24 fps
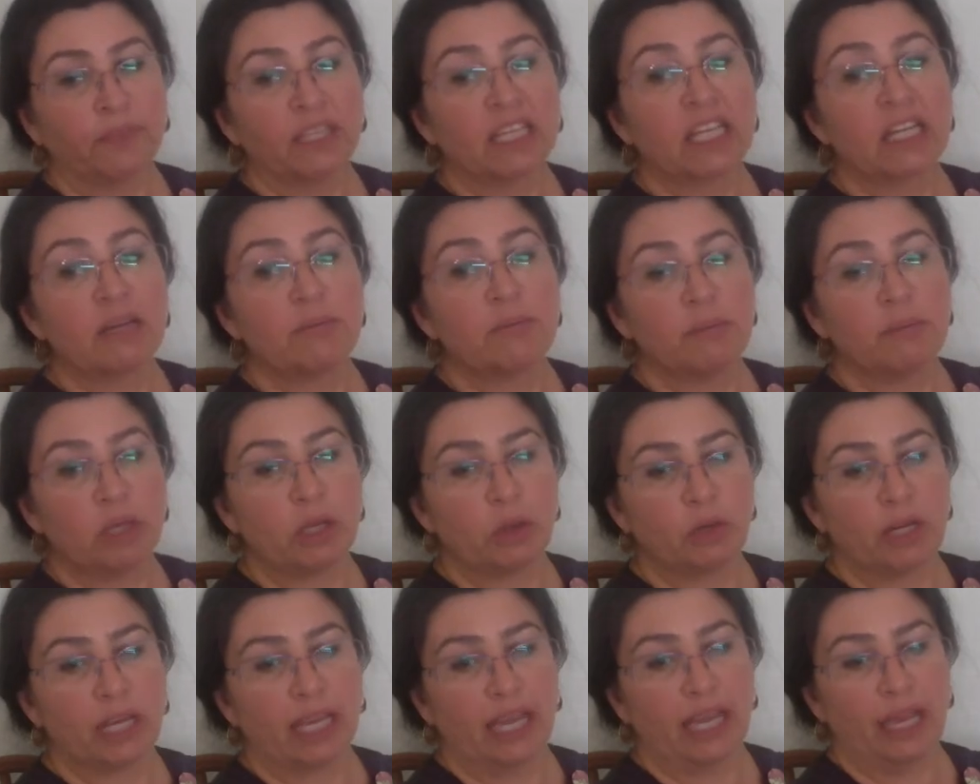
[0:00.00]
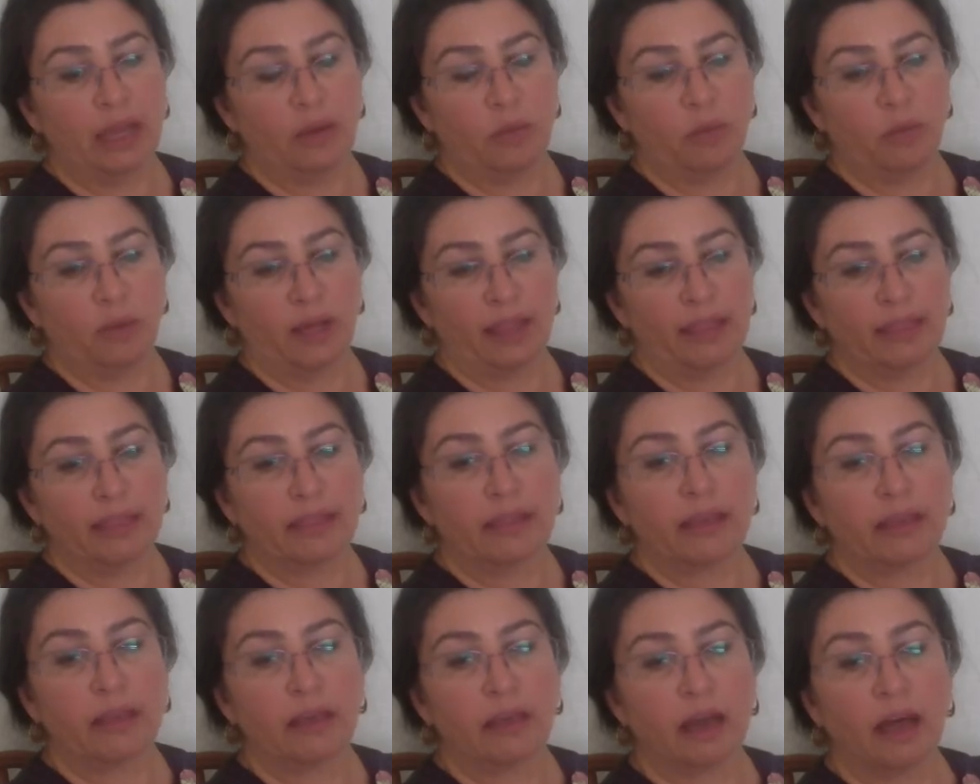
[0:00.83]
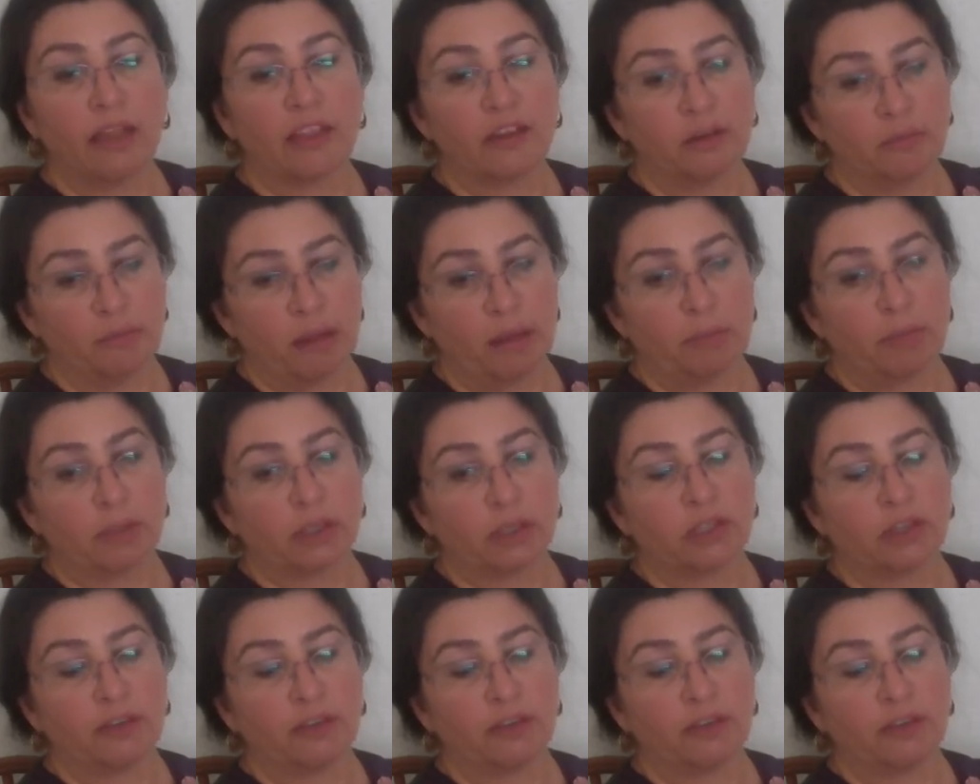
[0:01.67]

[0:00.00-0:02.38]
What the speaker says: Communicate with other members